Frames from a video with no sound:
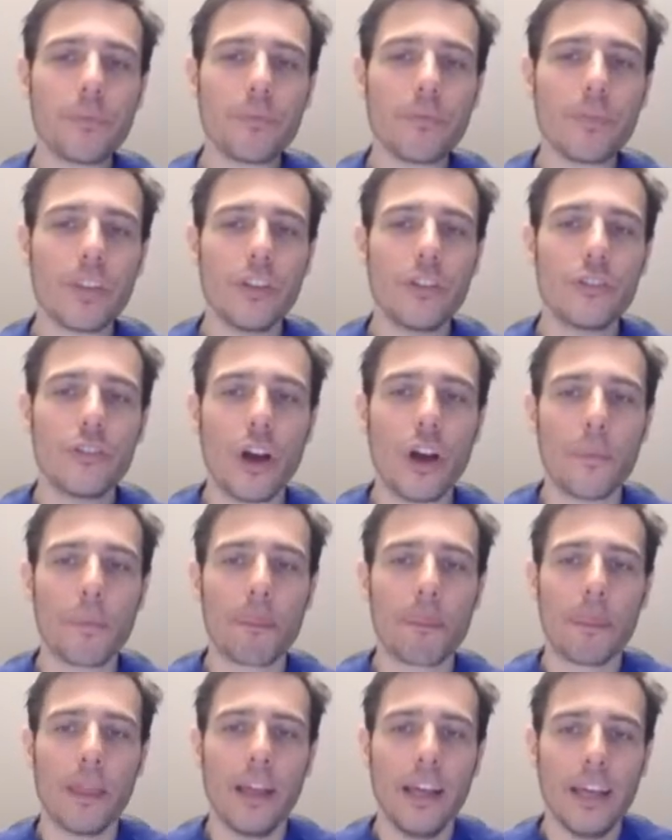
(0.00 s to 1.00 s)
So
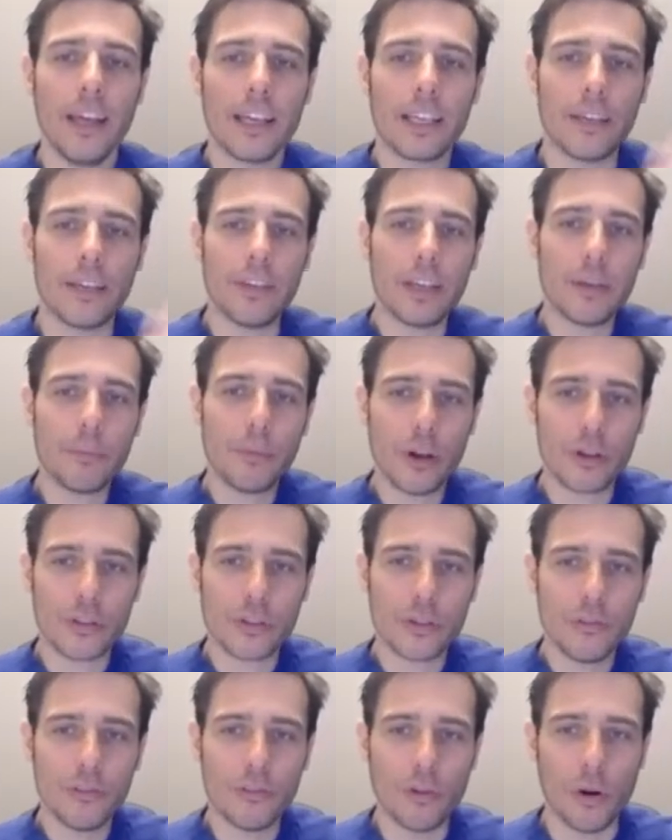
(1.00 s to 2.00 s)
giving a
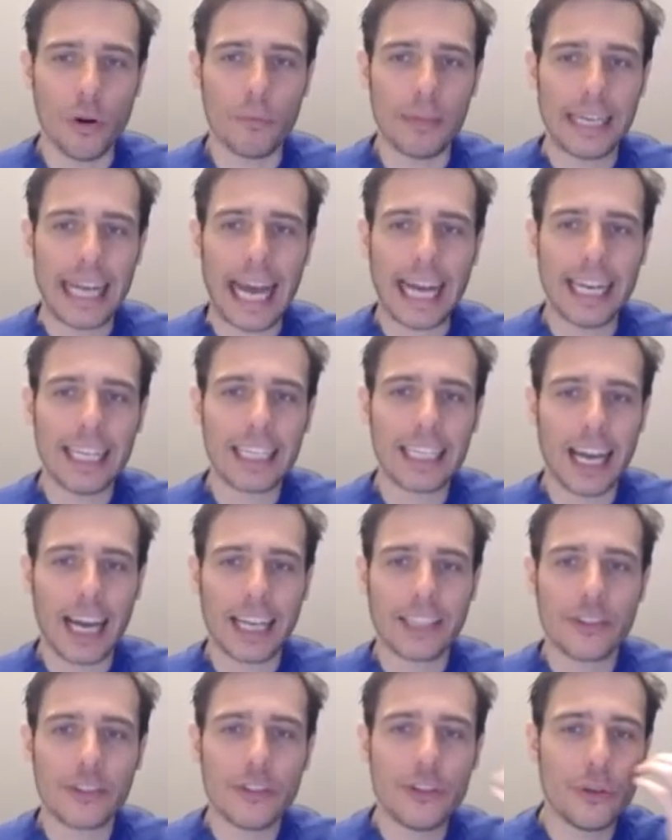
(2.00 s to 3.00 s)
personal form and adding
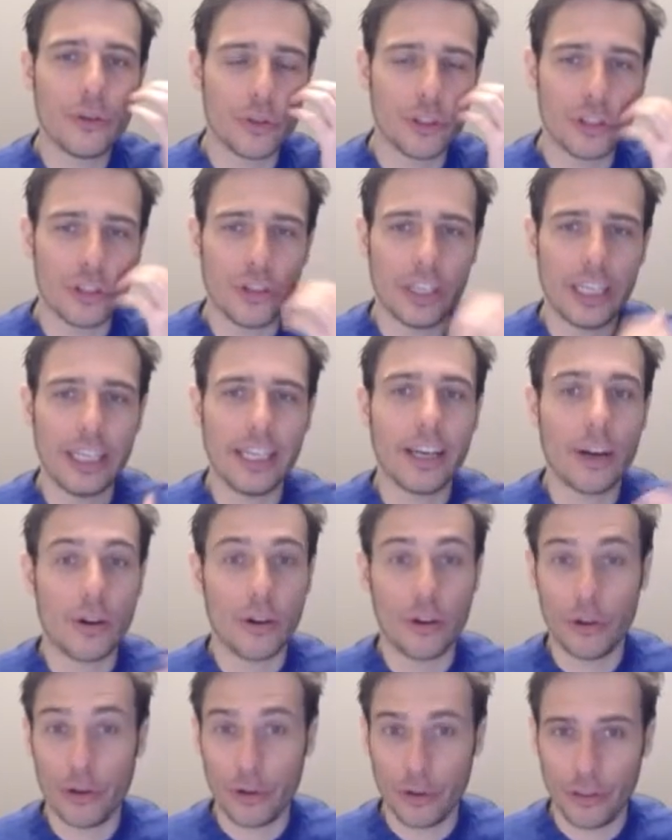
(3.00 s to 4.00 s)
light to your journey here
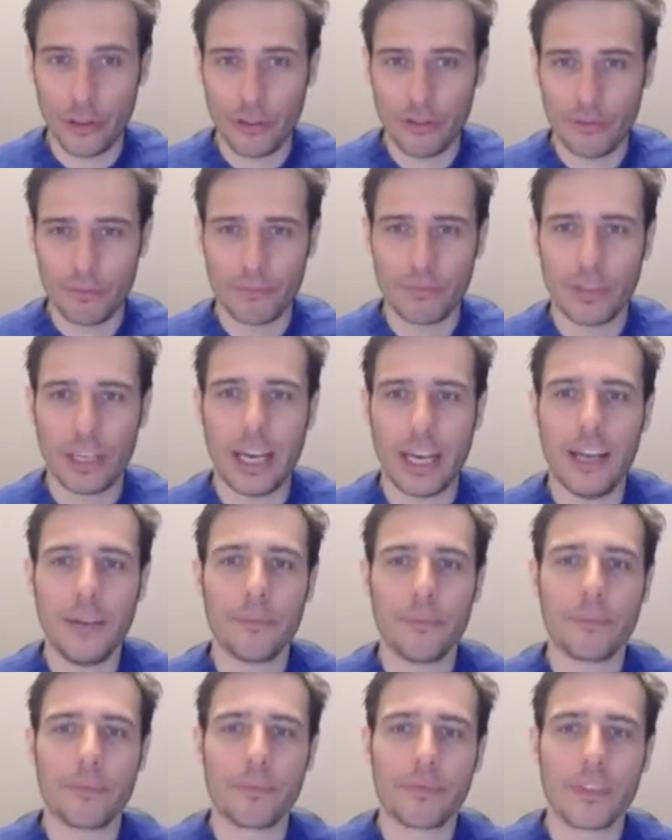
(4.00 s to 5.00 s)
on Earth, okay?
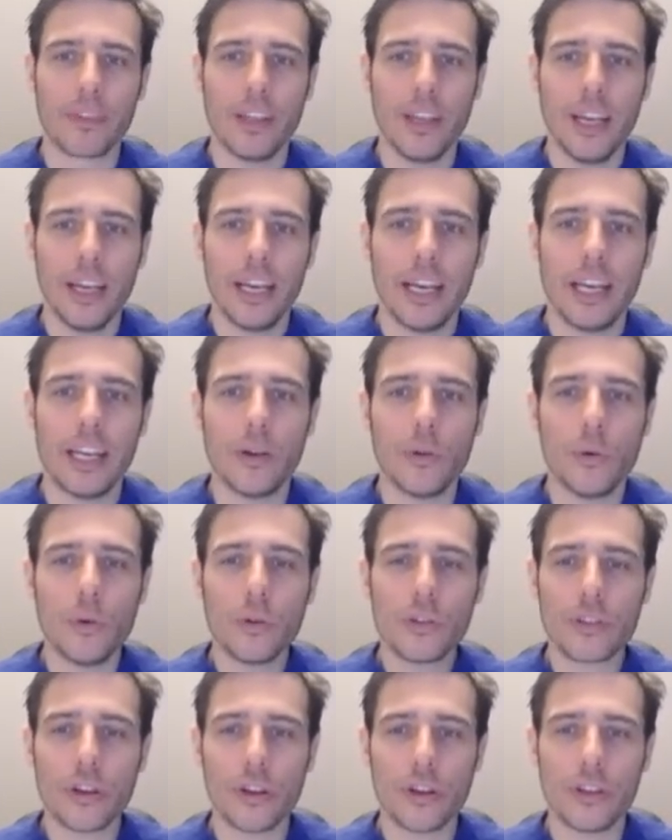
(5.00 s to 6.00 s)
It
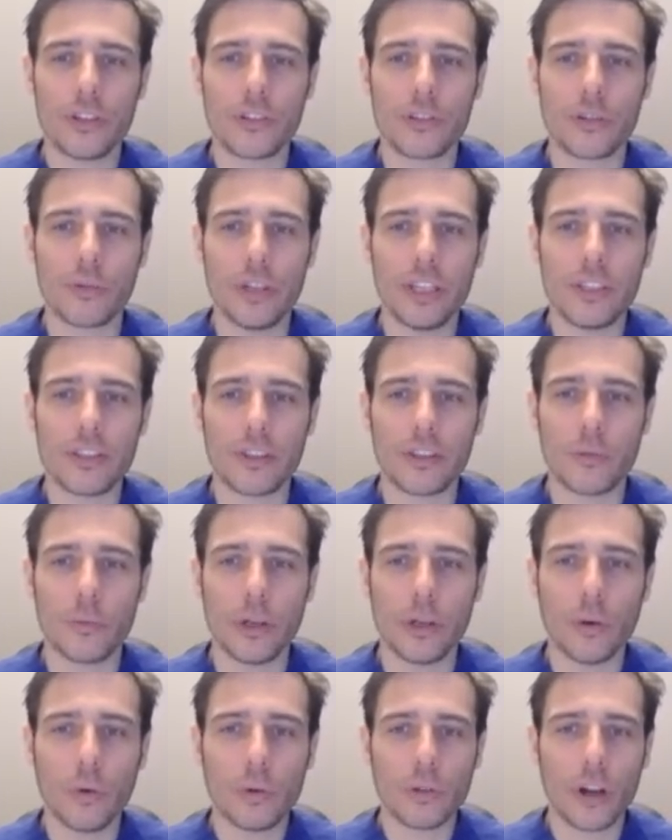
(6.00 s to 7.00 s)
also is the reason we
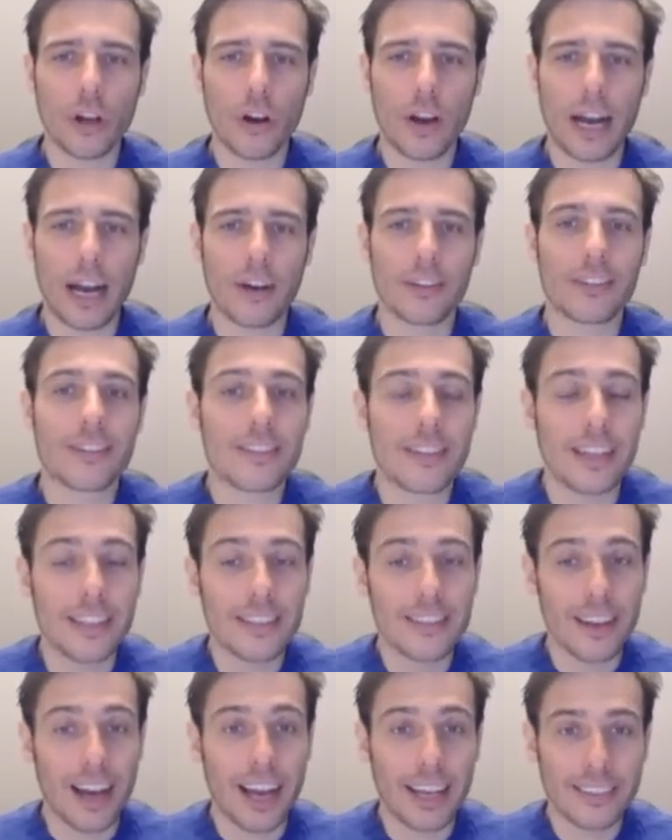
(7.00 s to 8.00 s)
all know our sun
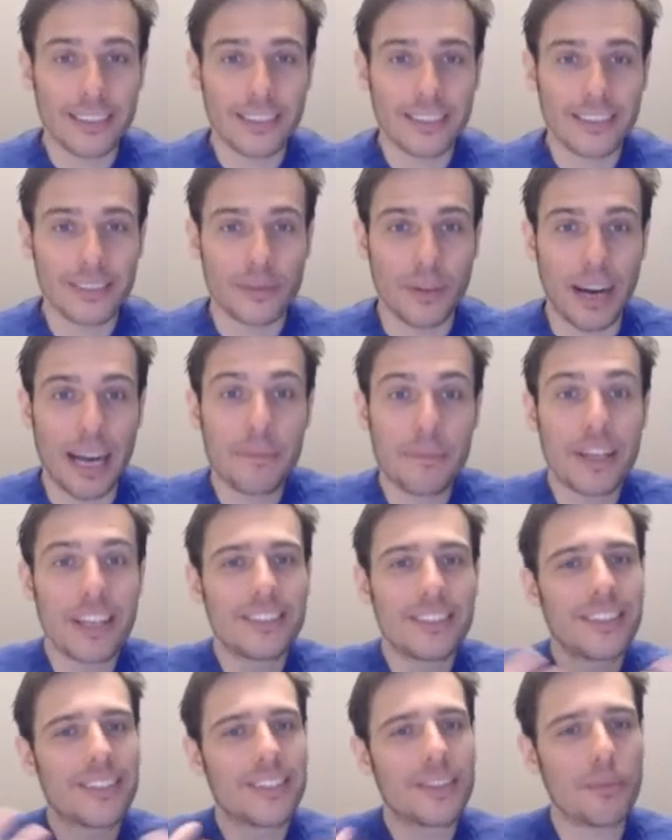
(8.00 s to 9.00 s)
signs, right?
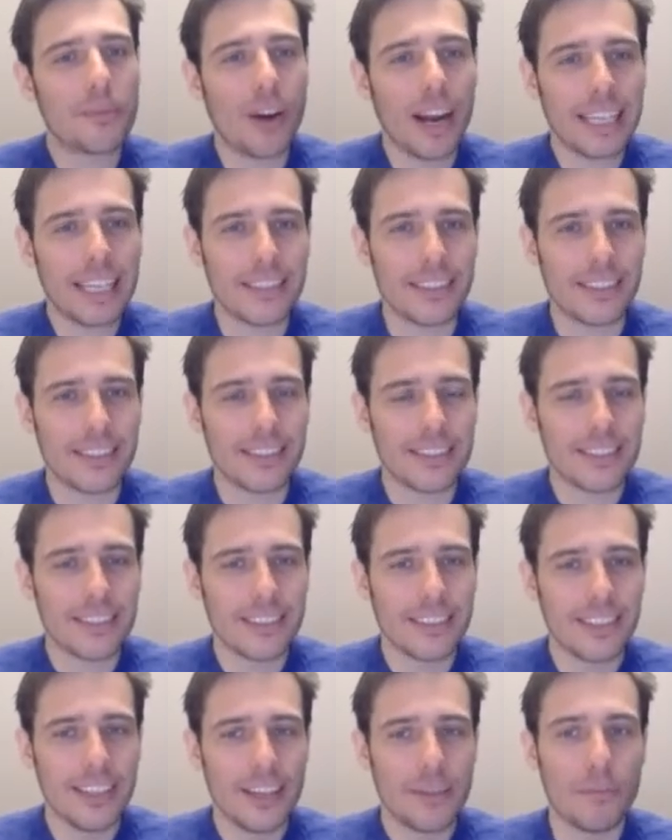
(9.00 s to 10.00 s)
Because it's the brightest.
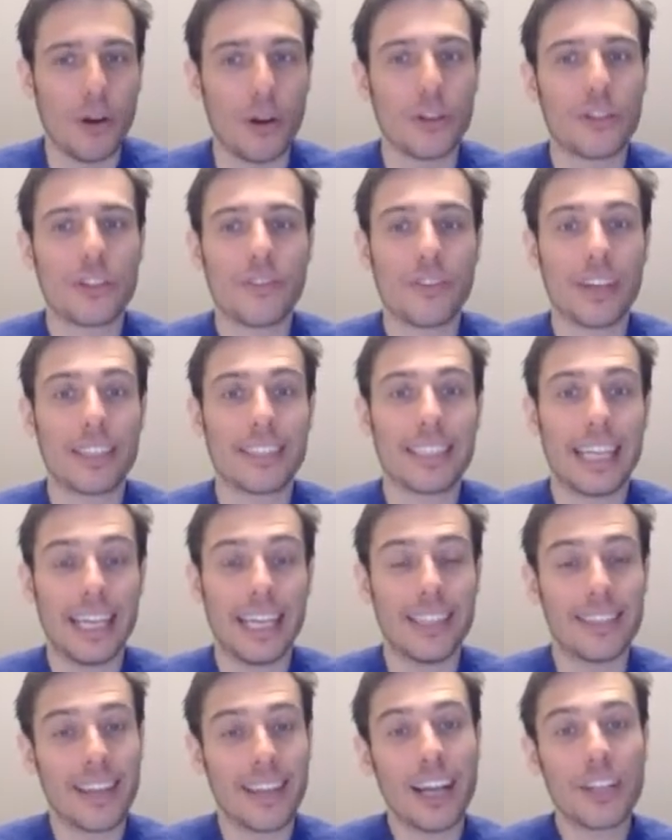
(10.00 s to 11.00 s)
Most of us get in
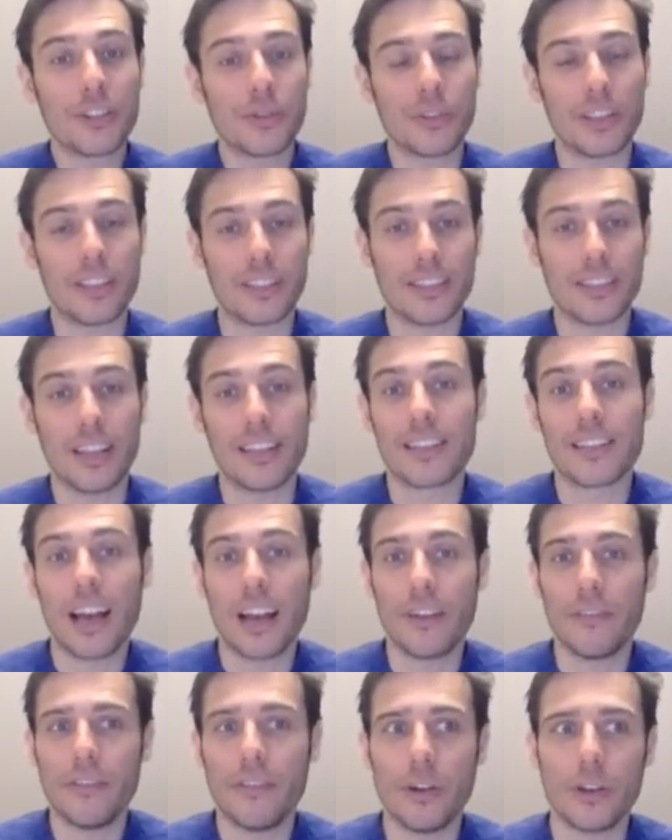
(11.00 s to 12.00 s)
touch with the sun sign
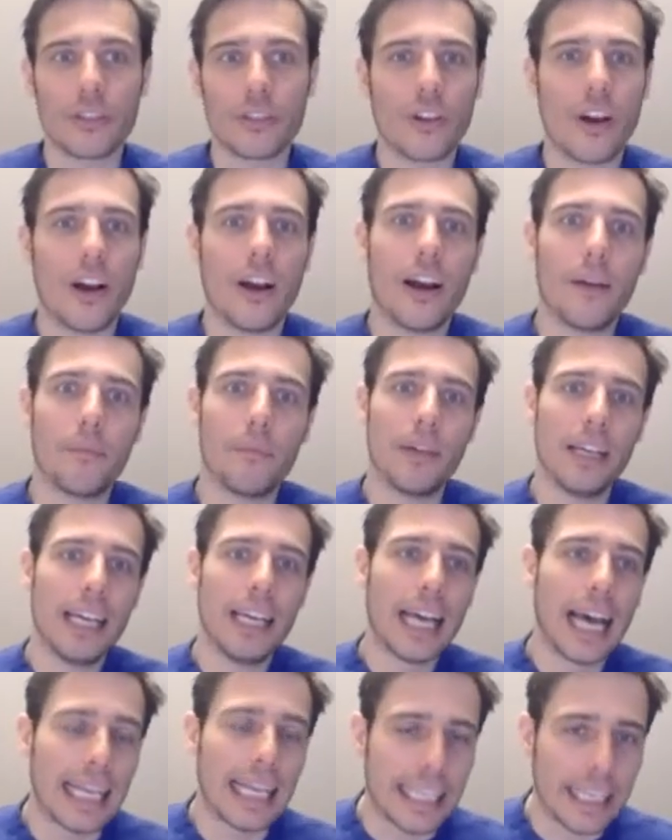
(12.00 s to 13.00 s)
first. I'm
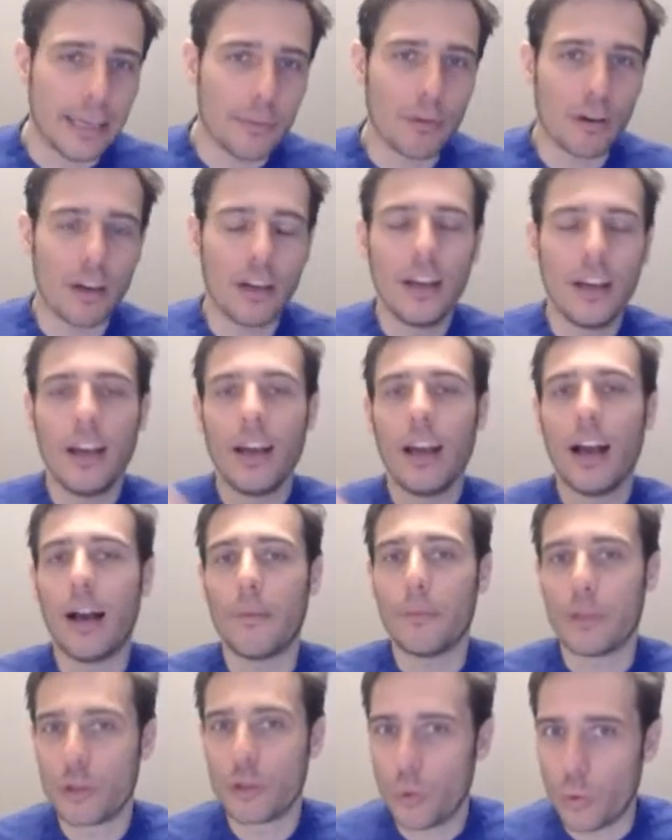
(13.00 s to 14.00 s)
a Libra, I'm a
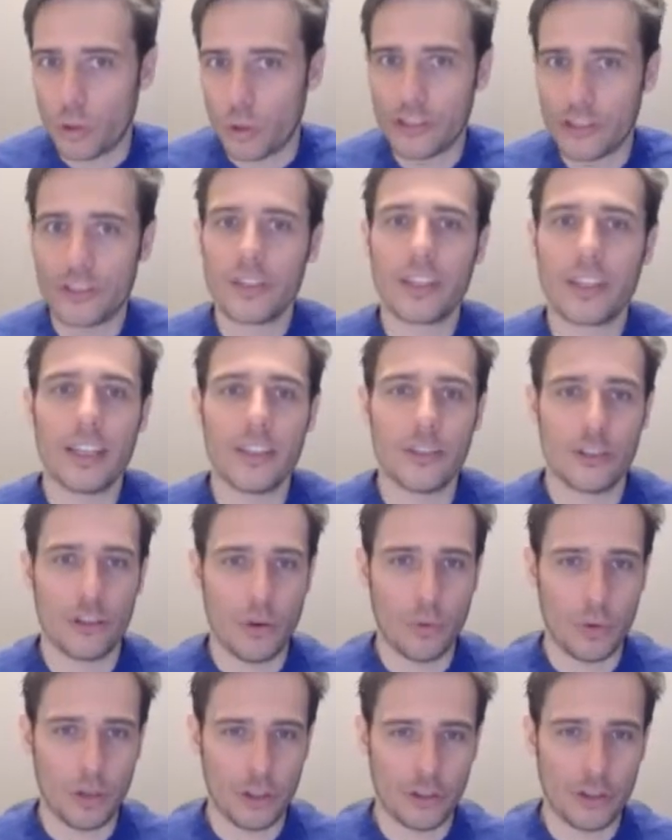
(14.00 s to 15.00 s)
Taurus, and so
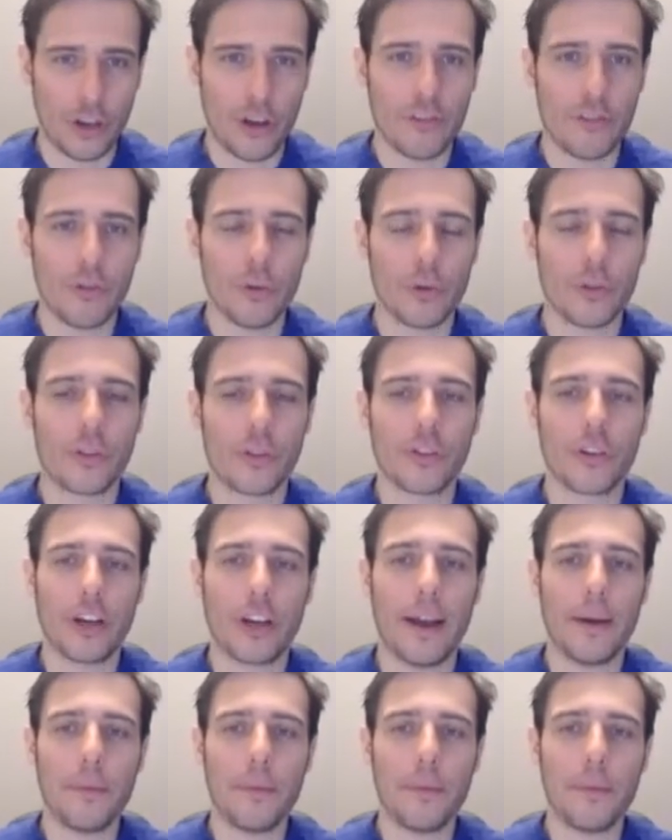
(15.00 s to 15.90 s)
on and so forth, okay?